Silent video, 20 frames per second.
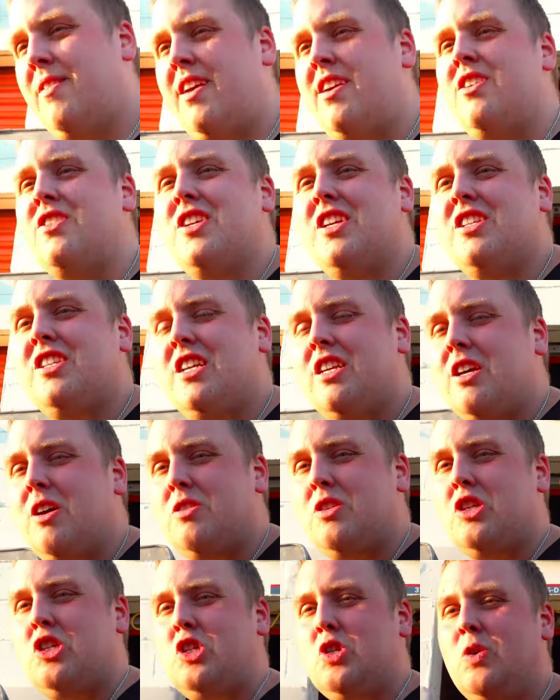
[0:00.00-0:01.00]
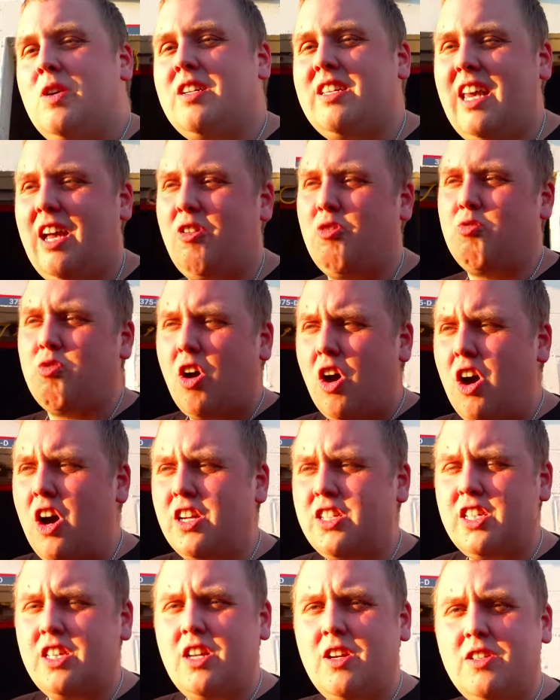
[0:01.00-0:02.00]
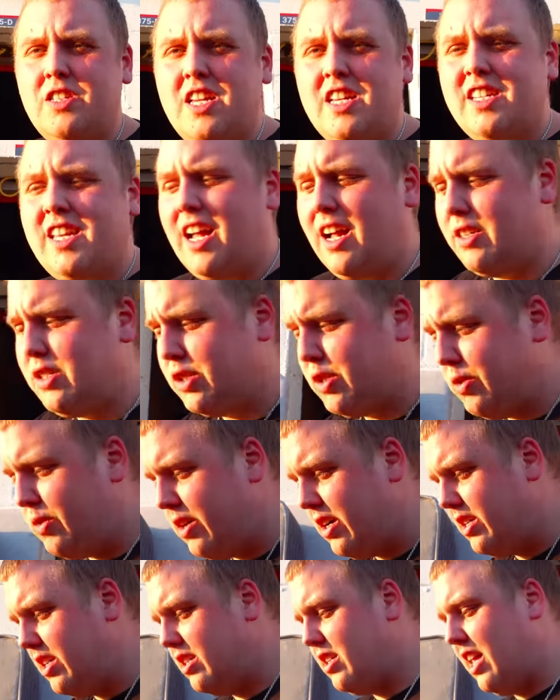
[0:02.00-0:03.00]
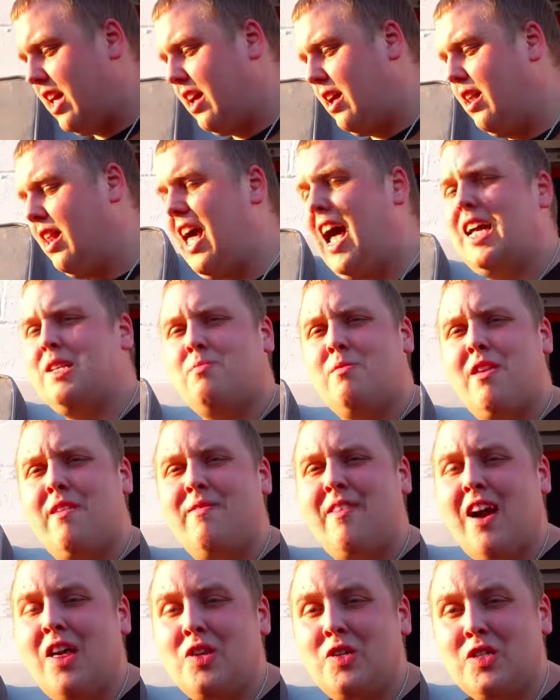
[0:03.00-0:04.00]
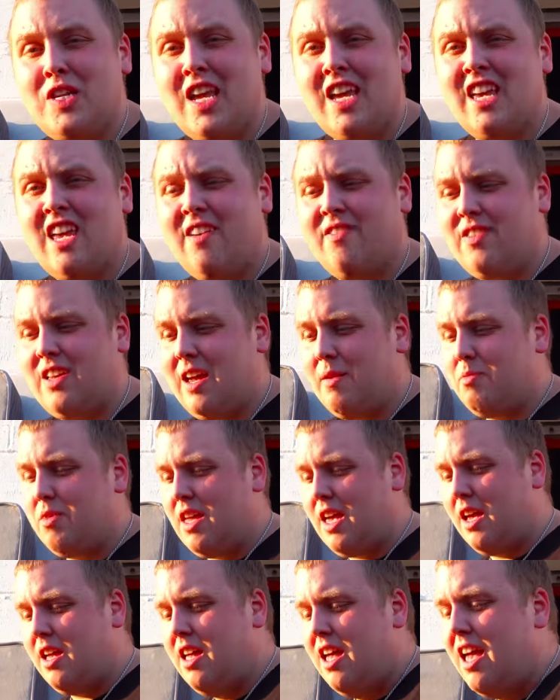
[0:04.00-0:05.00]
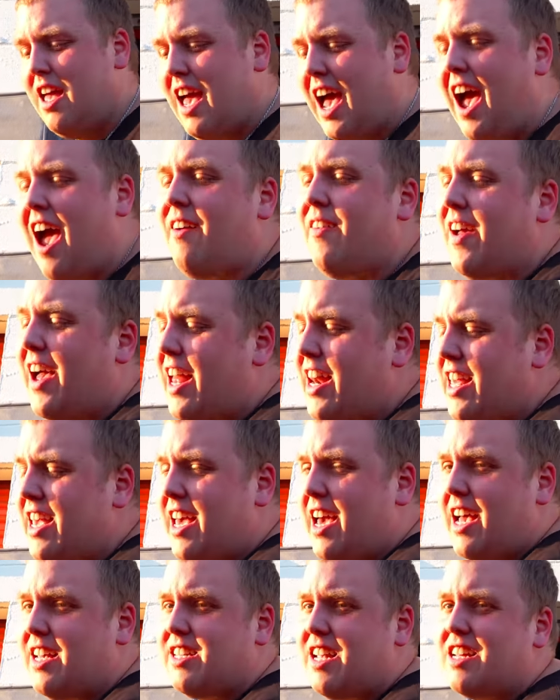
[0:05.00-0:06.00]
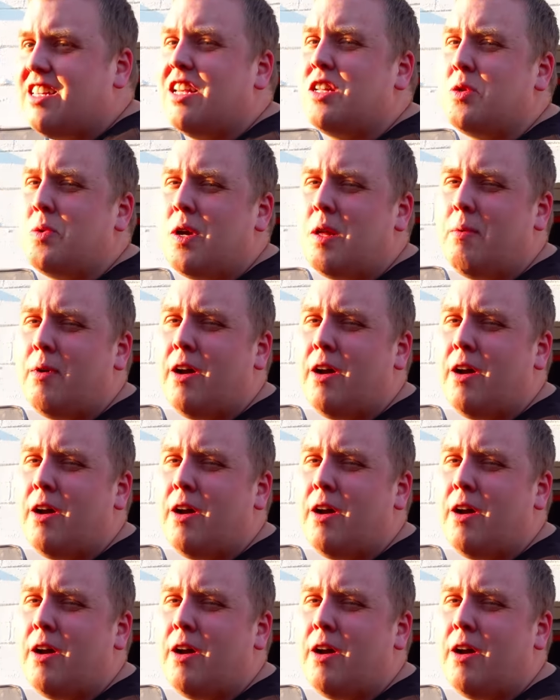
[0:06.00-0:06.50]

I usually see those in stores like Ross and those discount stores as like a last minute Father's Day gift type thing. If I had to guess, I'd say twenty